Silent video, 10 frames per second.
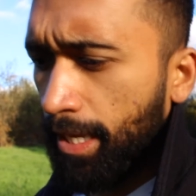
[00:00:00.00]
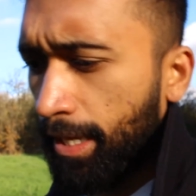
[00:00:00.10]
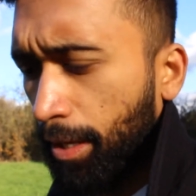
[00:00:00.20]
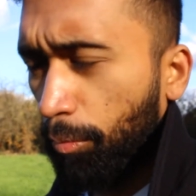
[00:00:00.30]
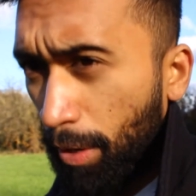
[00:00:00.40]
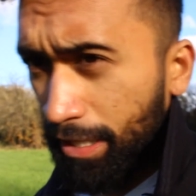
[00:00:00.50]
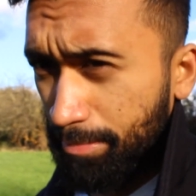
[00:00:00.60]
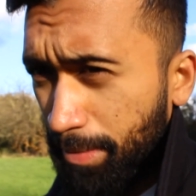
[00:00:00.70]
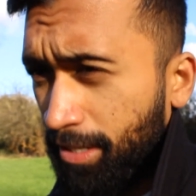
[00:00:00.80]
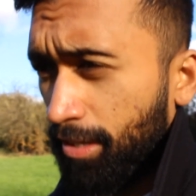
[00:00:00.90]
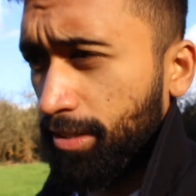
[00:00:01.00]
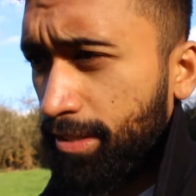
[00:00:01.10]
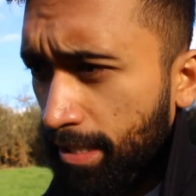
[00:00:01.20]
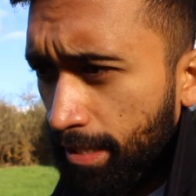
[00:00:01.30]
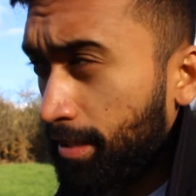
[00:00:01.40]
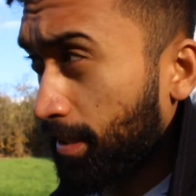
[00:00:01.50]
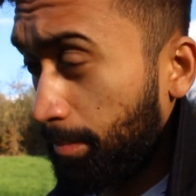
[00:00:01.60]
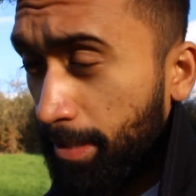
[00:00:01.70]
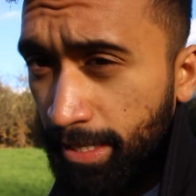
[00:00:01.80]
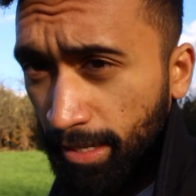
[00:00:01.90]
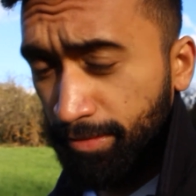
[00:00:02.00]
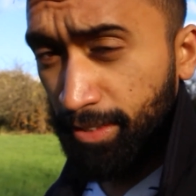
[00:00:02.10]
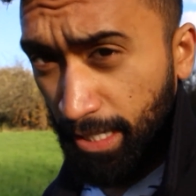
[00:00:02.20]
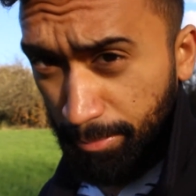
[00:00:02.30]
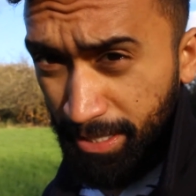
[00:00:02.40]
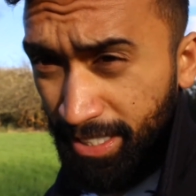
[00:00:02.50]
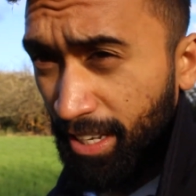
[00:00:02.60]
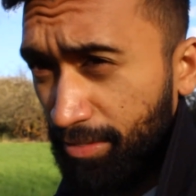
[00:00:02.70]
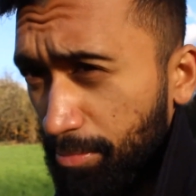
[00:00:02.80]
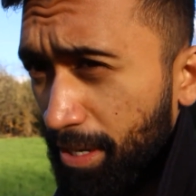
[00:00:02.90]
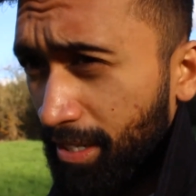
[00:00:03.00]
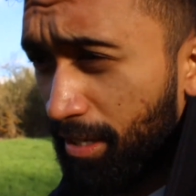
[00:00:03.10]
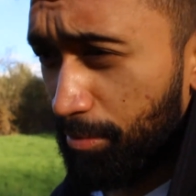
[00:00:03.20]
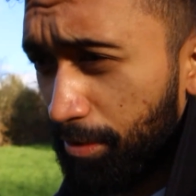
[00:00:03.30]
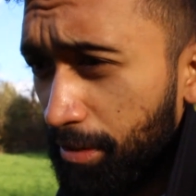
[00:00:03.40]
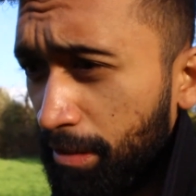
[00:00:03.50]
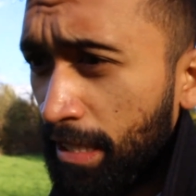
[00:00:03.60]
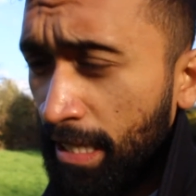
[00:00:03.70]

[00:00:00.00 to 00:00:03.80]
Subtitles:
It works because immediately after breaking up with you,